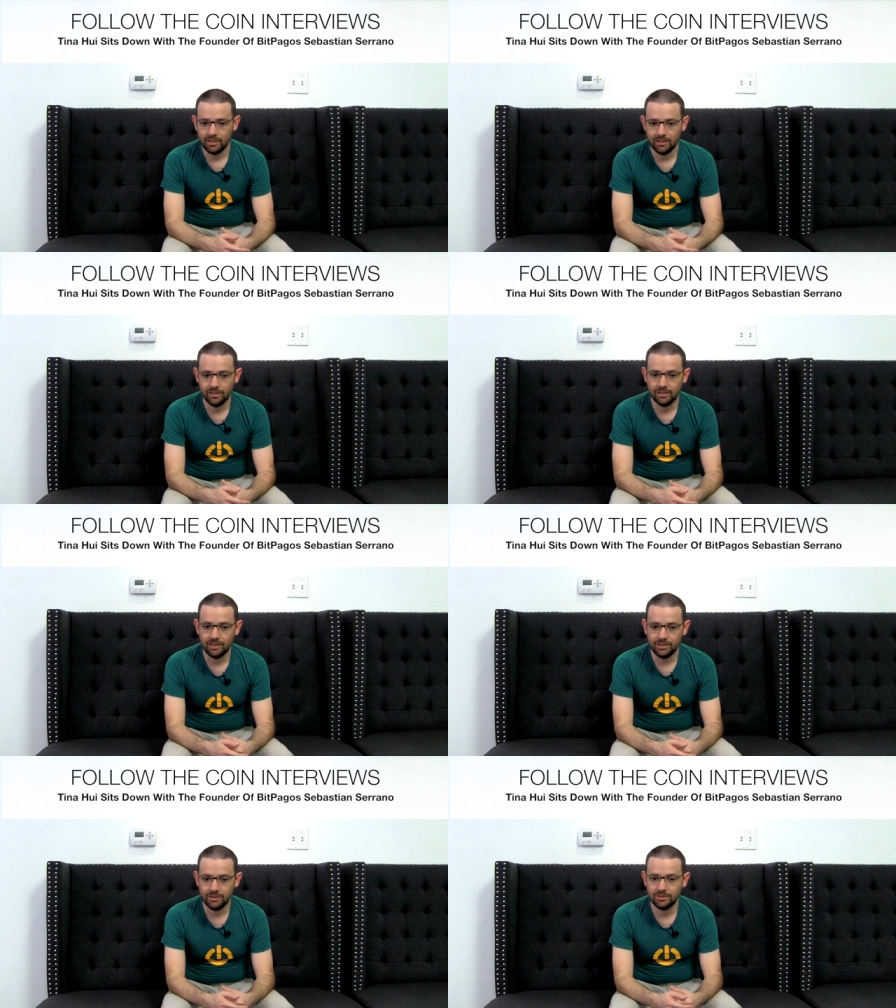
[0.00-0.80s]

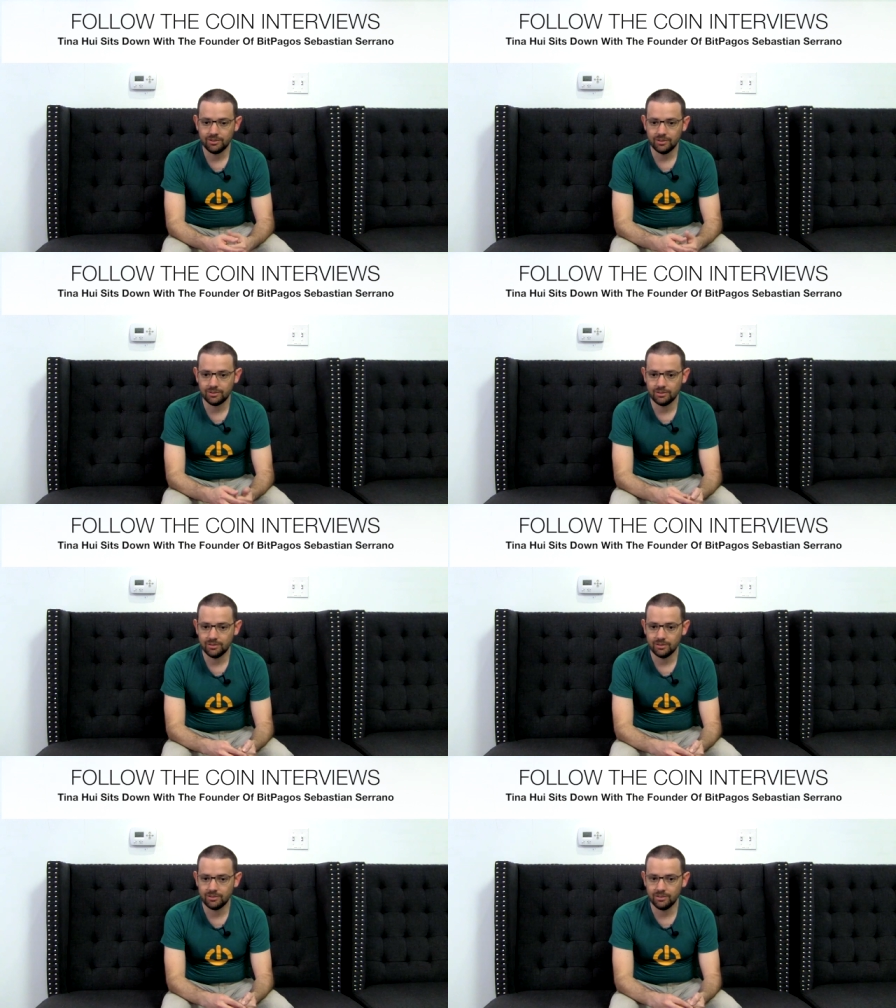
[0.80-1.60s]
are using our
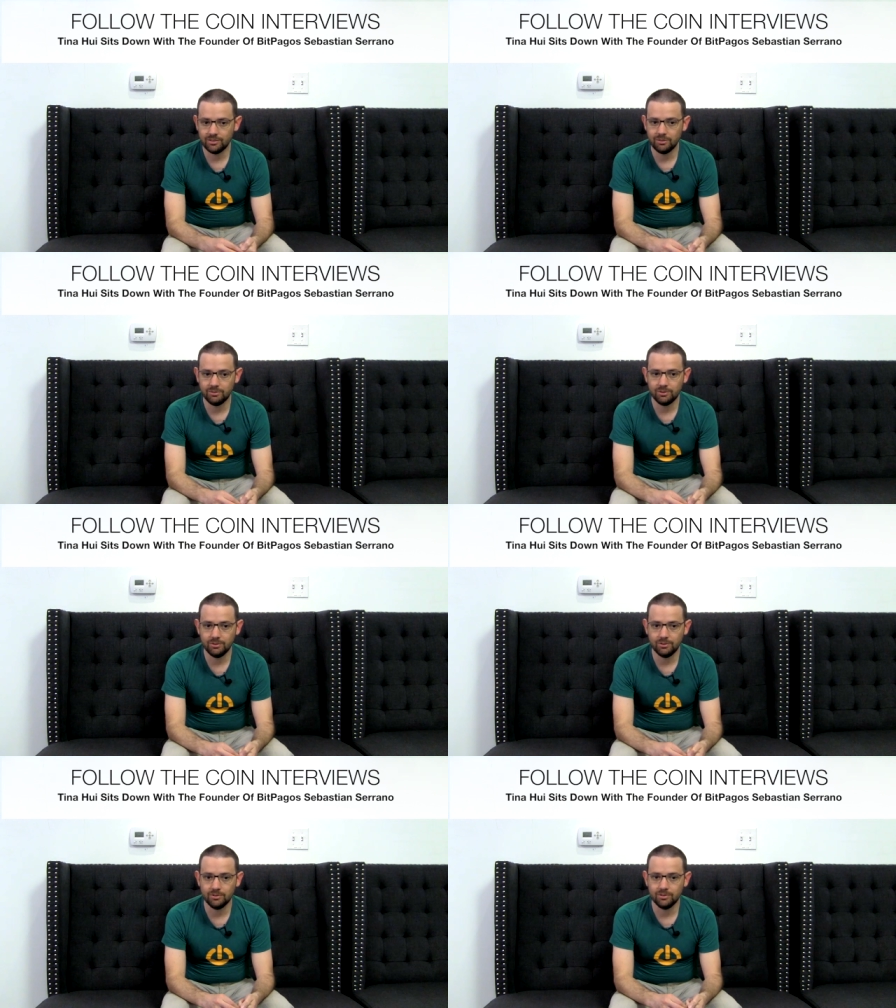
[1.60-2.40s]
system
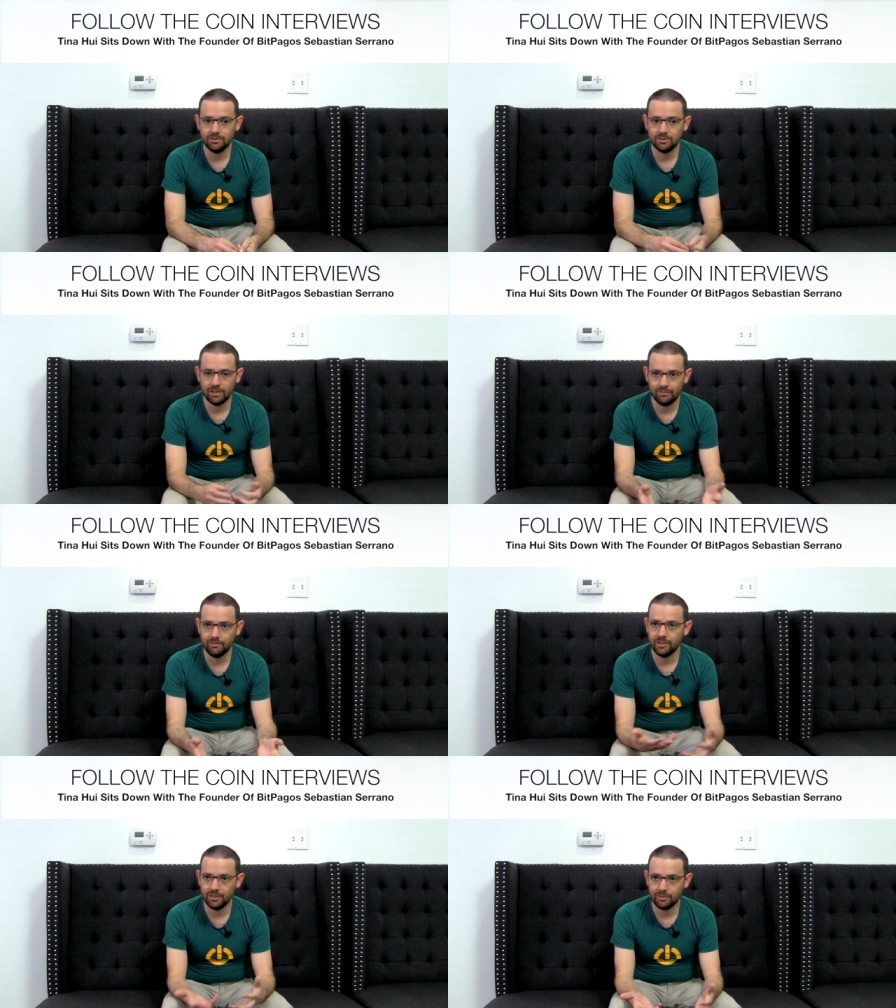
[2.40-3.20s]
to
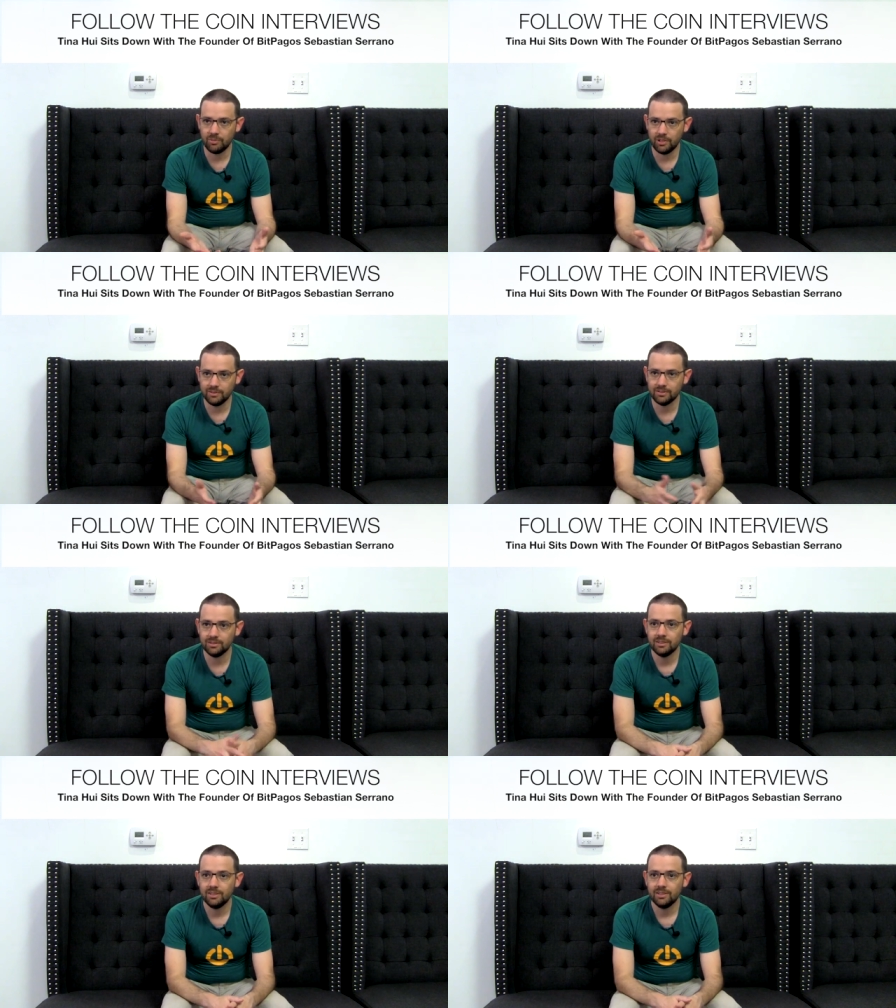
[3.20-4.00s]
have better payments